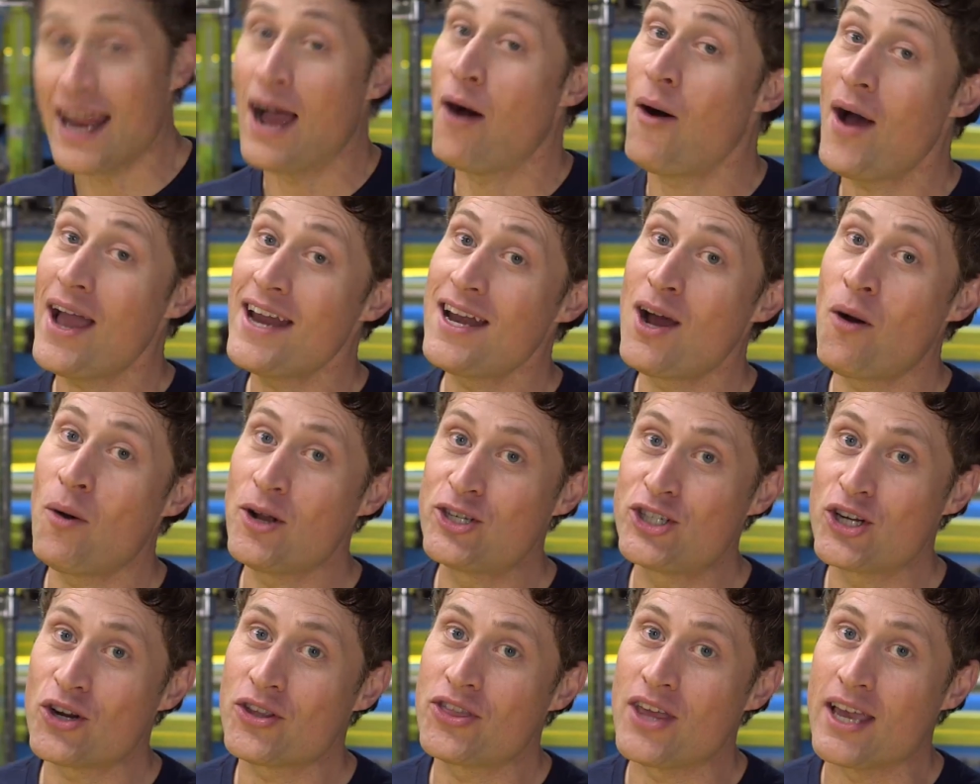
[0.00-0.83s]
Now, I know
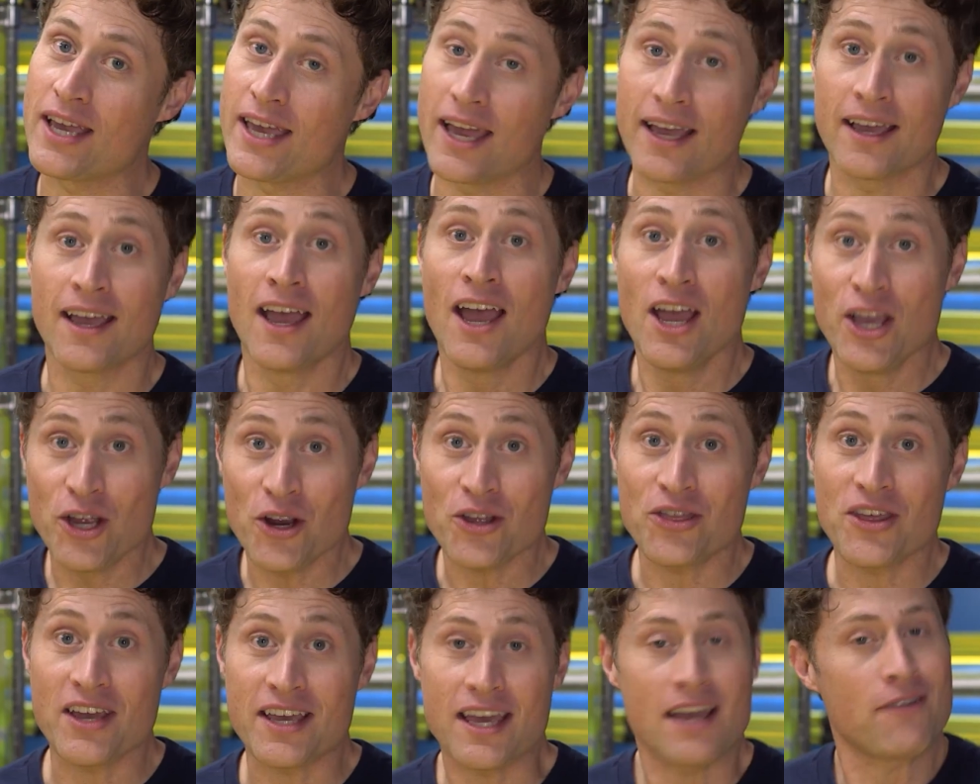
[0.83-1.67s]
what you're thinking.
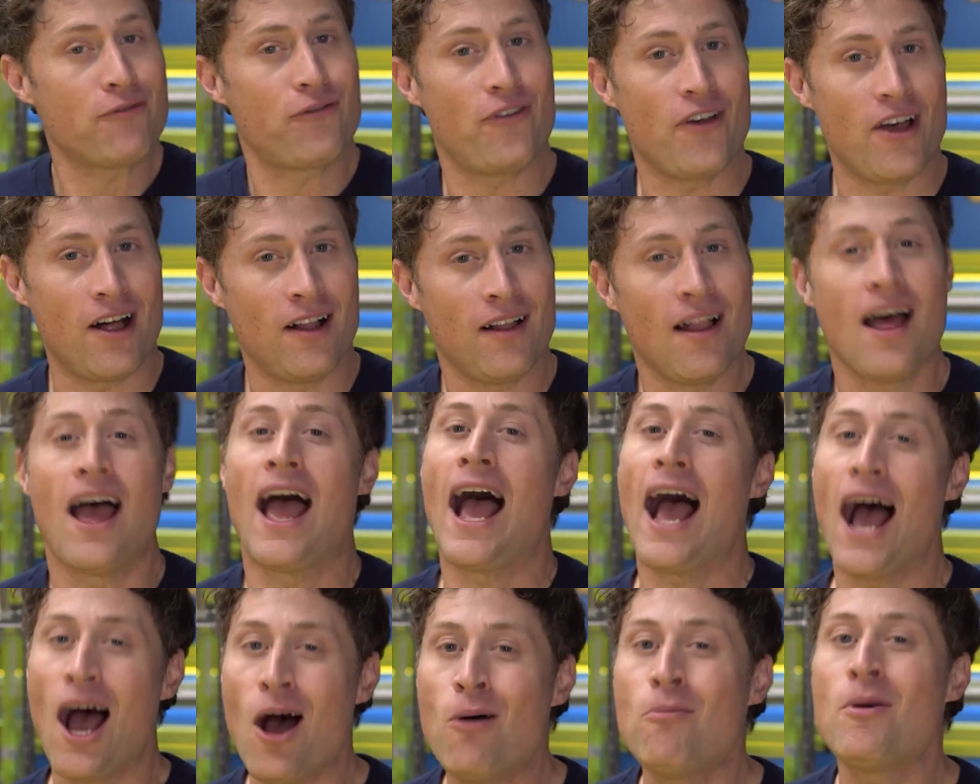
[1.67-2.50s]
You're thinking, Phil,
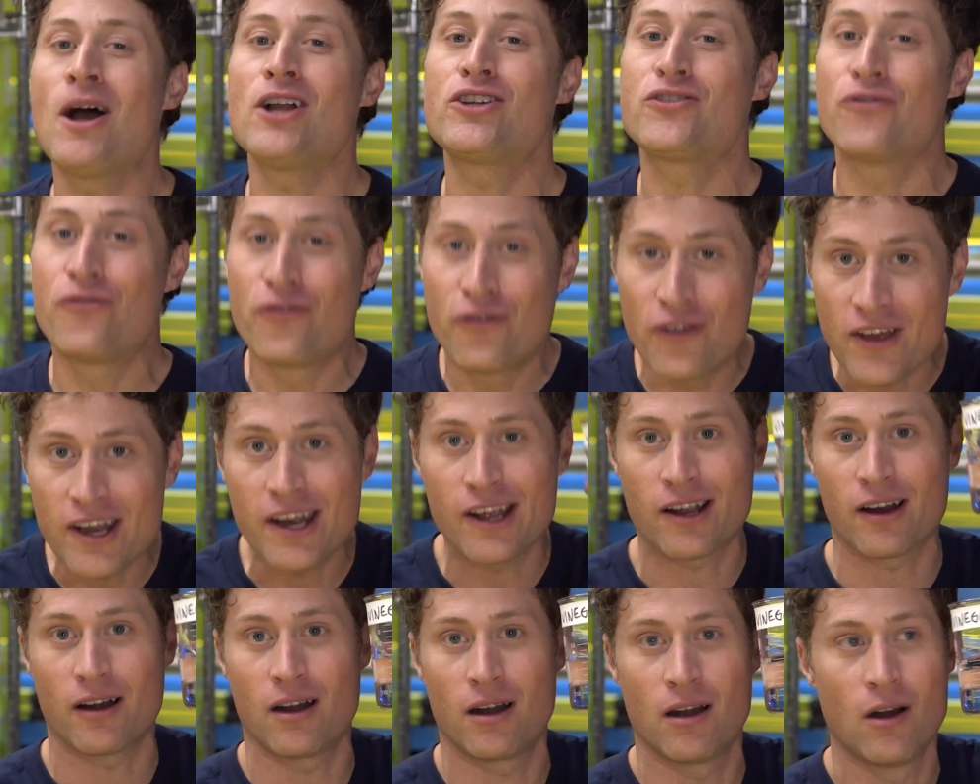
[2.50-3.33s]
how much
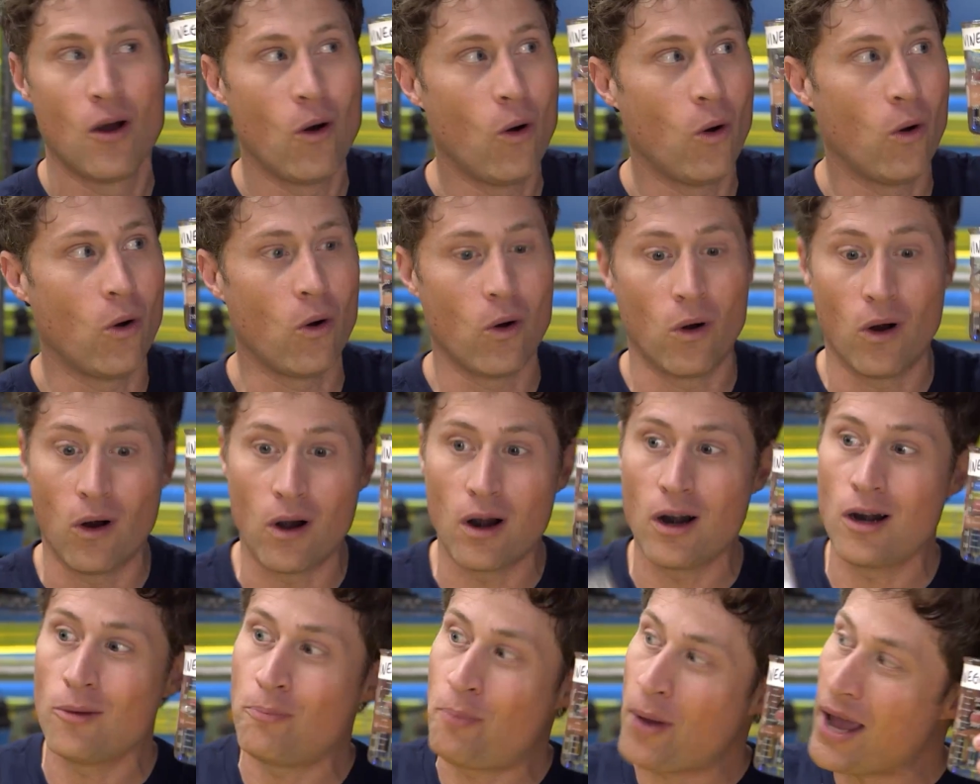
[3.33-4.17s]
vinegar
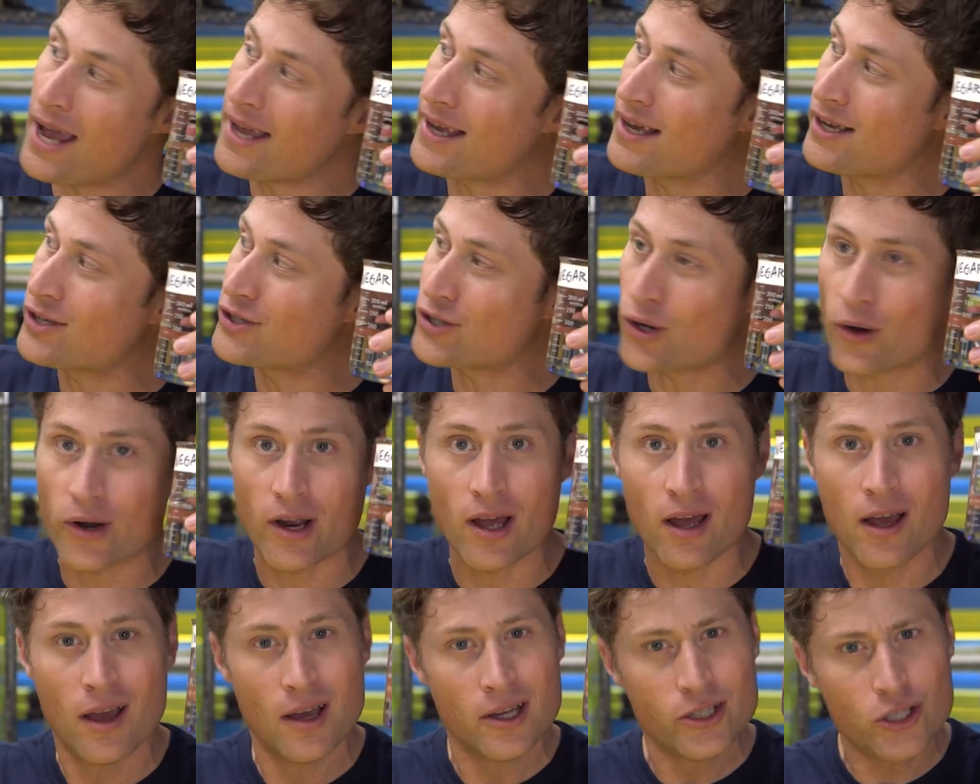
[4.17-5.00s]
or baking
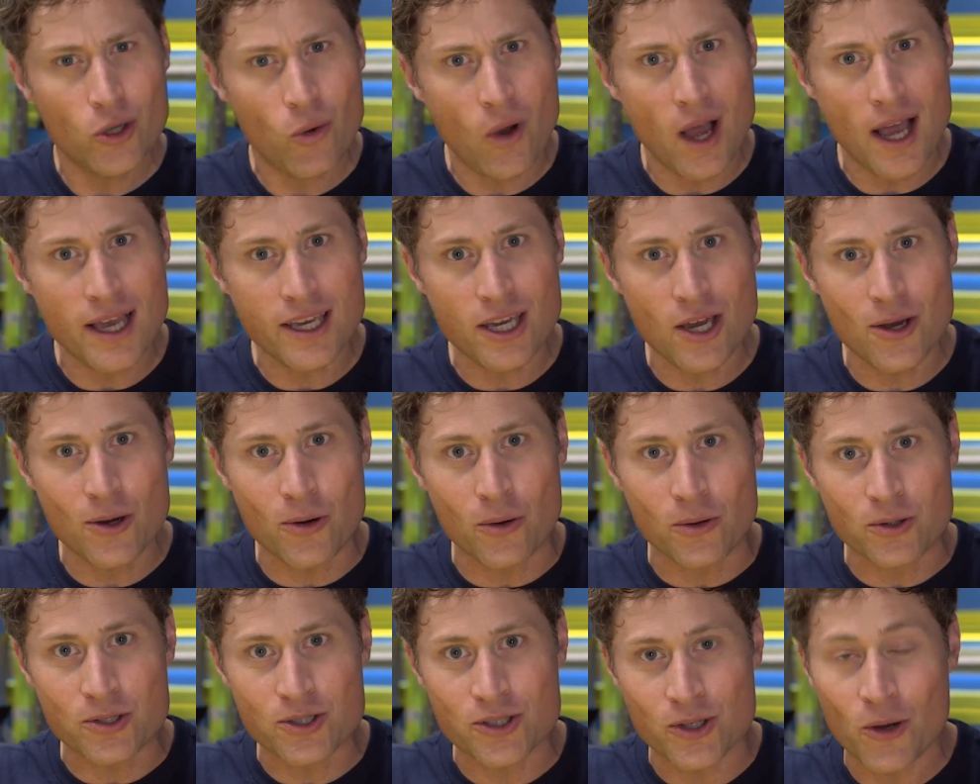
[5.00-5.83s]
soda do I
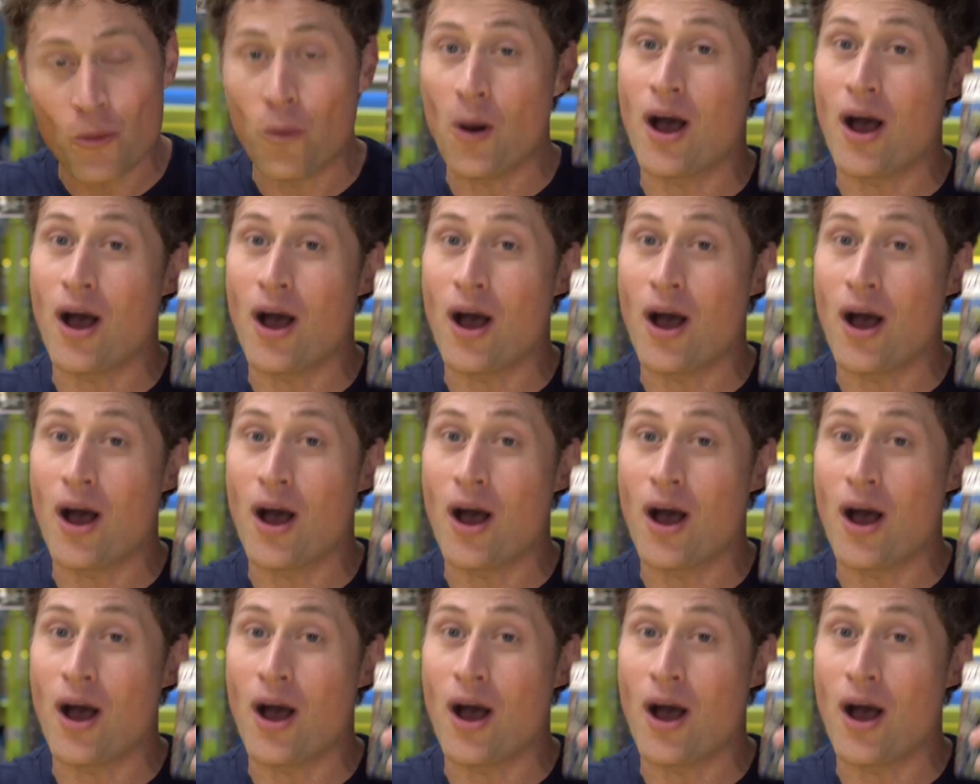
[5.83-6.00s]
use?